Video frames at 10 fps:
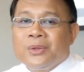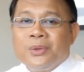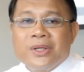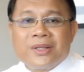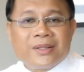
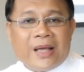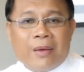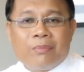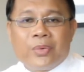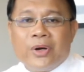Do not
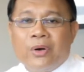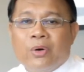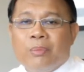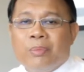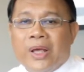tamper
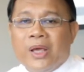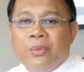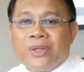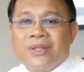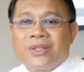or play
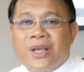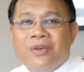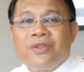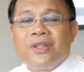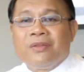with
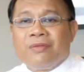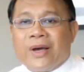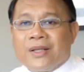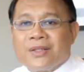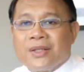safety
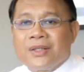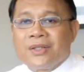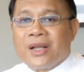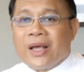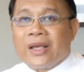
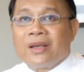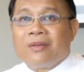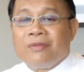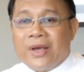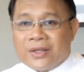devices
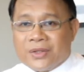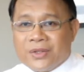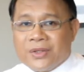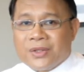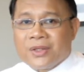like
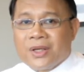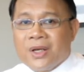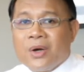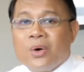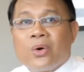vests
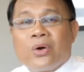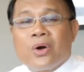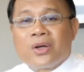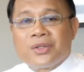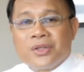
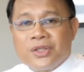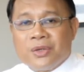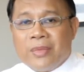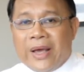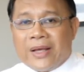or
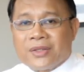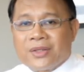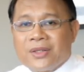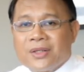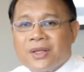oxygen
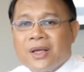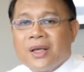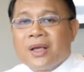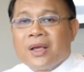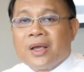masks.
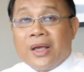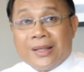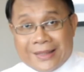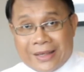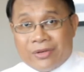
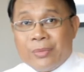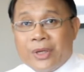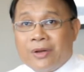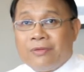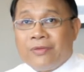It's a
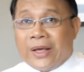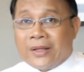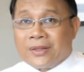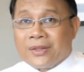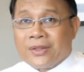criminal
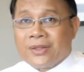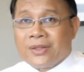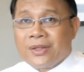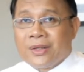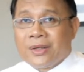
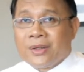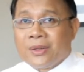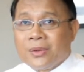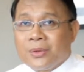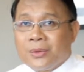offense
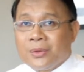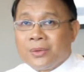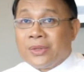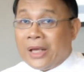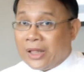
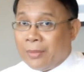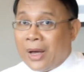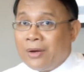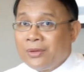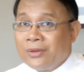to take them
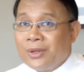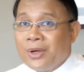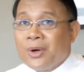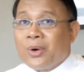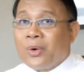out
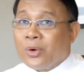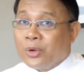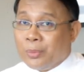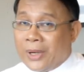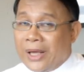or
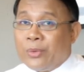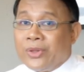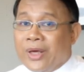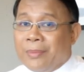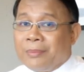to play
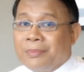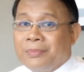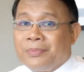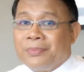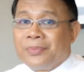with them.